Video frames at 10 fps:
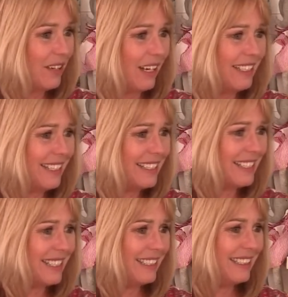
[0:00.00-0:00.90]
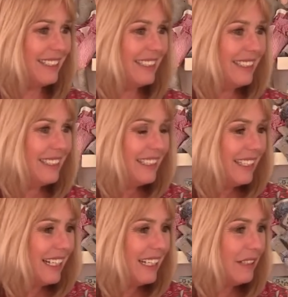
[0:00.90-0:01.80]
Oh, hi Nancy.
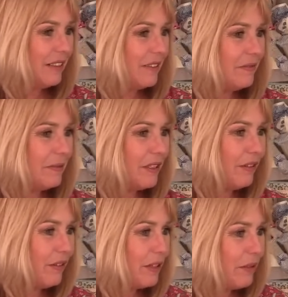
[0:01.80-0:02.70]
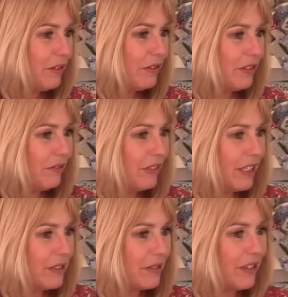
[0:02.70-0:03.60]
Um, missed a few of the most recent
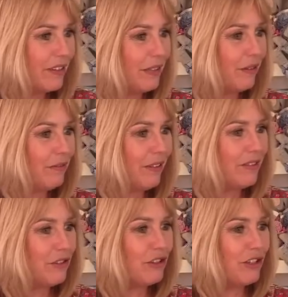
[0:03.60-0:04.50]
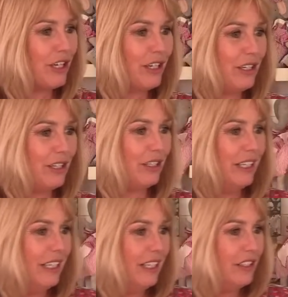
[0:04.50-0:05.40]
videos. I'm so glad i found you today.
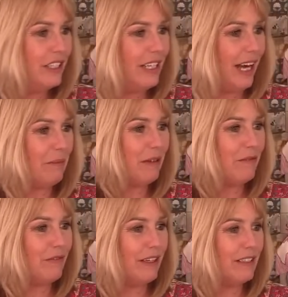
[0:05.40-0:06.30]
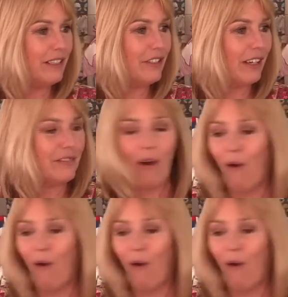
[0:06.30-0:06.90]
You need happy and friendly chats.